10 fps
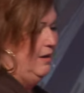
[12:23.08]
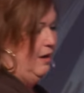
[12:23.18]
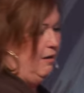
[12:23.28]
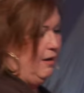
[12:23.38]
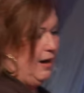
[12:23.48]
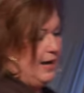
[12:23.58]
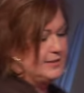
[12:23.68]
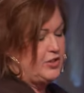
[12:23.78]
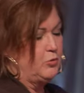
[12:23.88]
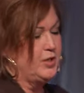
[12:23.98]
All right,
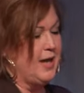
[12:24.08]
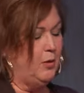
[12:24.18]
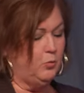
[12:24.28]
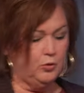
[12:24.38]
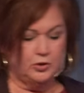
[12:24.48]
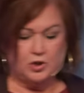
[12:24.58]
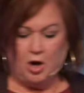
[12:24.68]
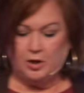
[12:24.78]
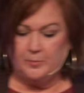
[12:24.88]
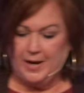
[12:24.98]
so tonight we're going to
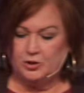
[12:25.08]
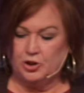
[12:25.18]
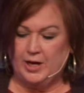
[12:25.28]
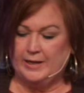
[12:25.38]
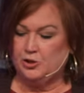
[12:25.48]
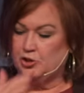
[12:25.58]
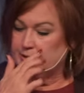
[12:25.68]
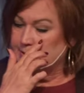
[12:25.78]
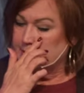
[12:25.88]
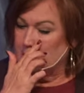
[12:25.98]
talk about
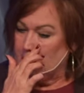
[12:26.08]
changes.